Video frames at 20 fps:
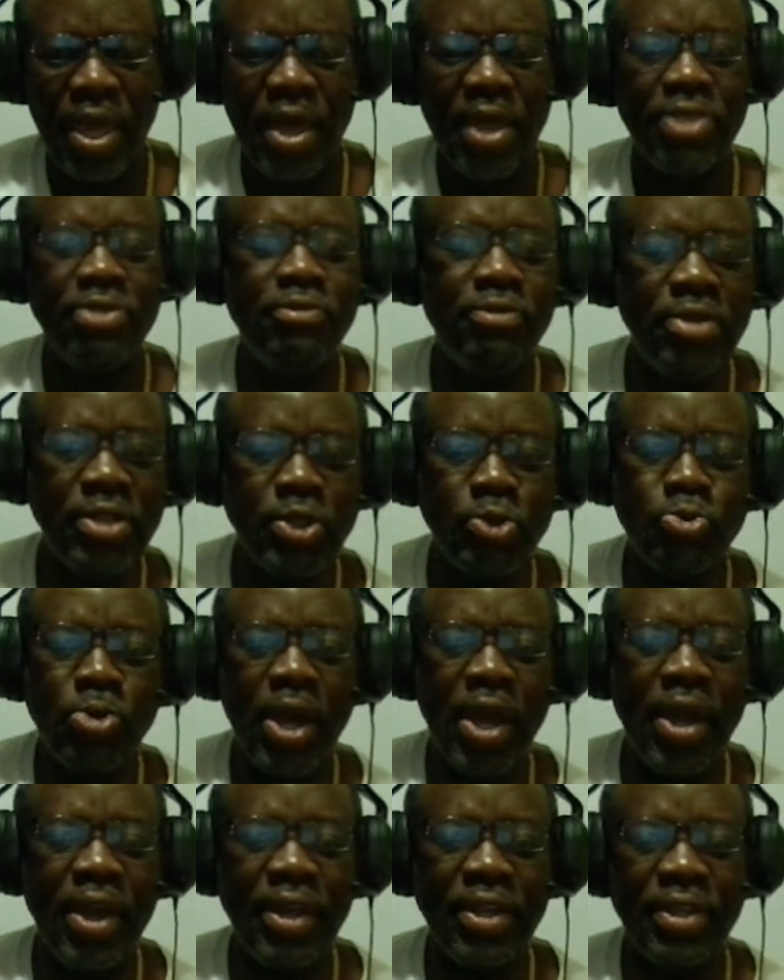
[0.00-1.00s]
The reason
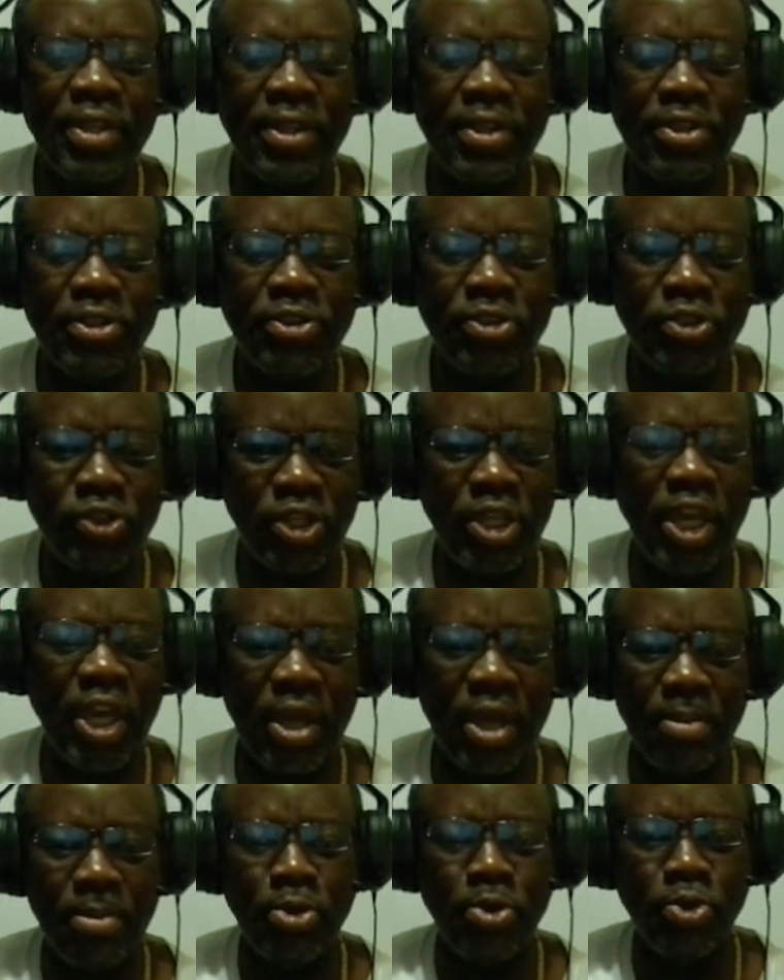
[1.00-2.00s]
why
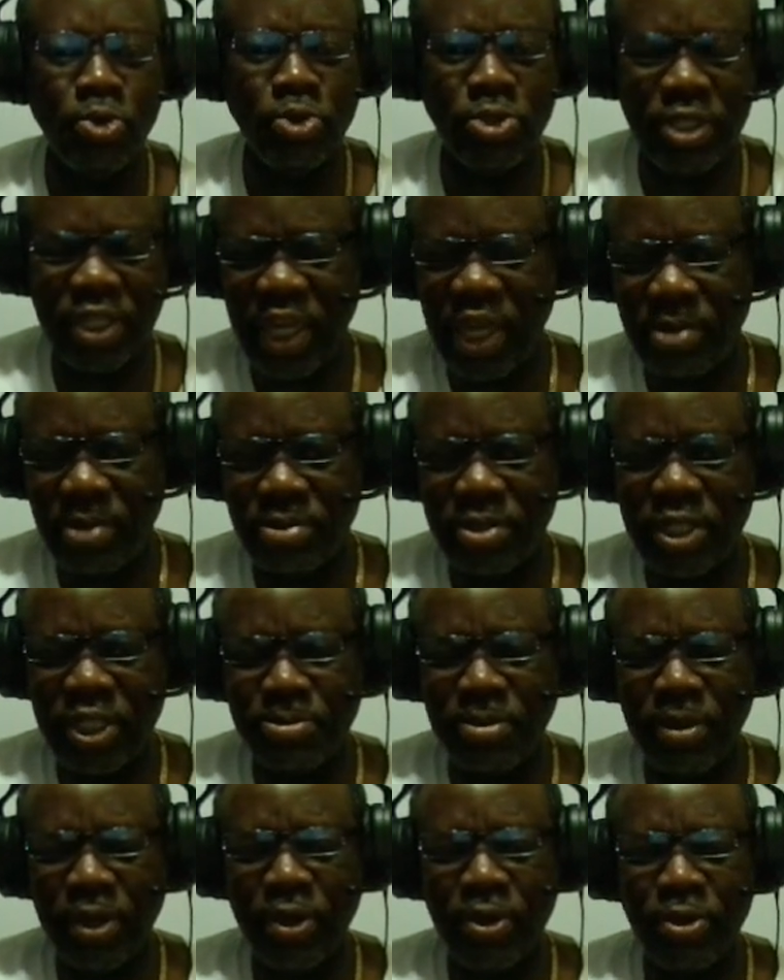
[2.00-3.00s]
GM lose games is
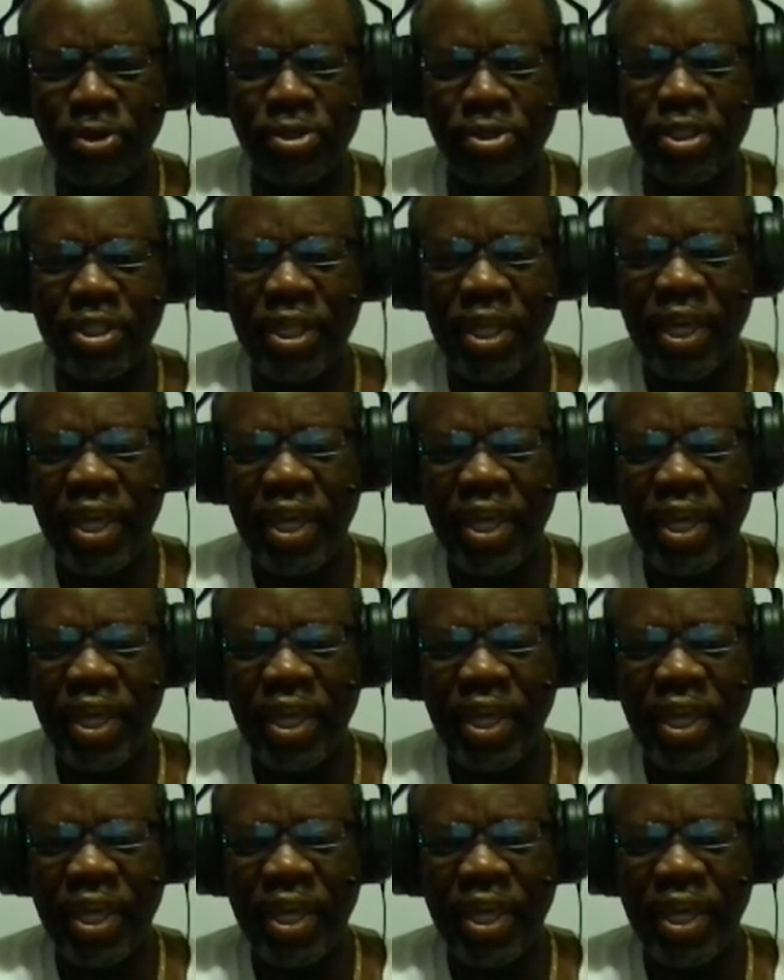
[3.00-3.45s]
because